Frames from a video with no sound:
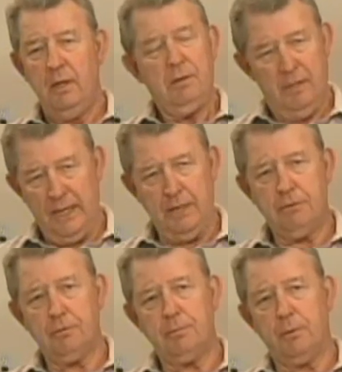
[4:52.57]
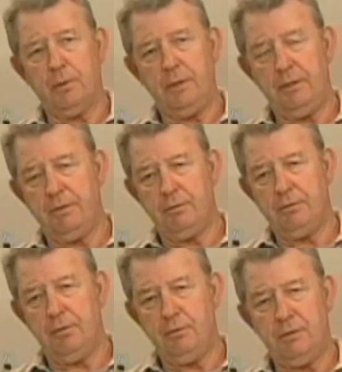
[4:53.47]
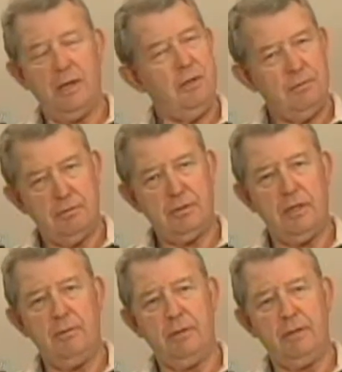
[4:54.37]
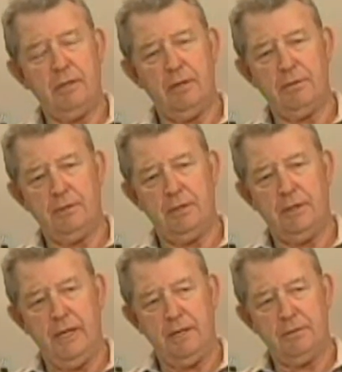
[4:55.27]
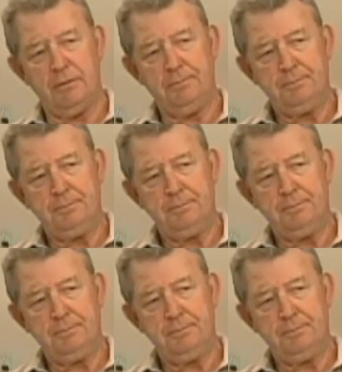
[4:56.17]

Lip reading: the National Sporting Goods Association, Ski Retailers International.